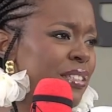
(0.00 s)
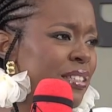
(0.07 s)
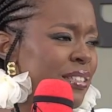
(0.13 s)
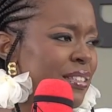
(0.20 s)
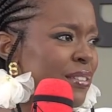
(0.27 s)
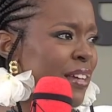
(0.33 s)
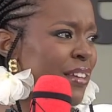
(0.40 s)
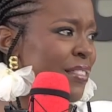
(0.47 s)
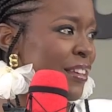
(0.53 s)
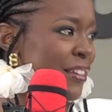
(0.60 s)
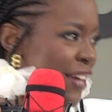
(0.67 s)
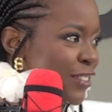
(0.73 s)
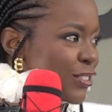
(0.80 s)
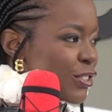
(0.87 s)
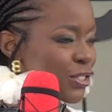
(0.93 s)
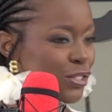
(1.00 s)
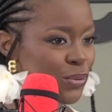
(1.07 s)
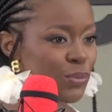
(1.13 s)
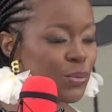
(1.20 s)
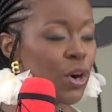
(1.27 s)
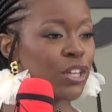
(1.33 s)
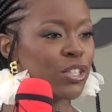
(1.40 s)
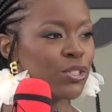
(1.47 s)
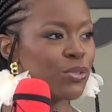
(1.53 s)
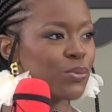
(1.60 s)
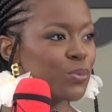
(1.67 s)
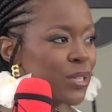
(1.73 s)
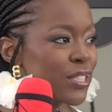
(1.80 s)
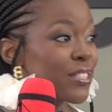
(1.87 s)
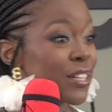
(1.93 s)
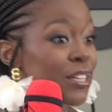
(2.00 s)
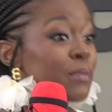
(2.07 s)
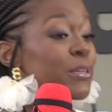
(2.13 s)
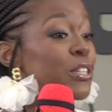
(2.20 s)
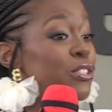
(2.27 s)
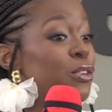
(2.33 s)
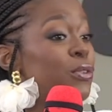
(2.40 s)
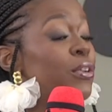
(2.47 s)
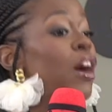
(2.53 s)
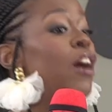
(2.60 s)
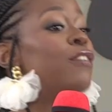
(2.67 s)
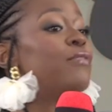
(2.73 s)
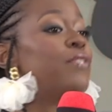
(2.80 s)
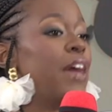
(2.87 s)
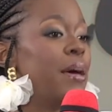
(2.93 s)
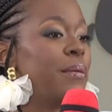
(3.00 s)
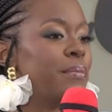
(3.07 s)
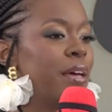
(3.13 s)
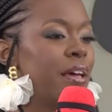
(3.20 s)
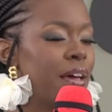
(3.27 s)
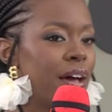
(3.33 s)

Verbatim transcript: as in, I think Kenyans should watch what's going to be shown of them.